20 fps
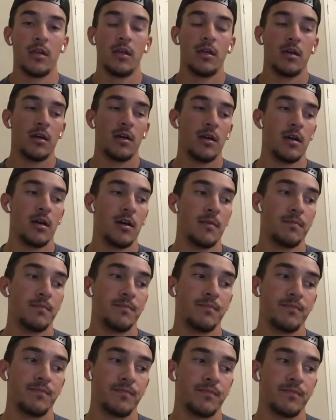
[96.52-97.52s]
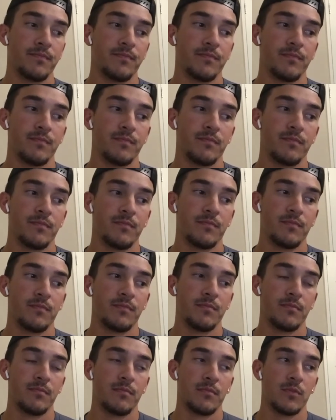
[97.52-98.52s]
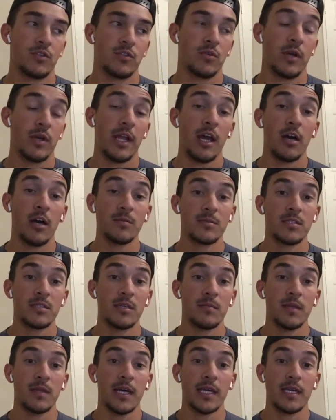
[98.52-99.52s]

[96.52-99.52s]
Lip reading: So it helps him,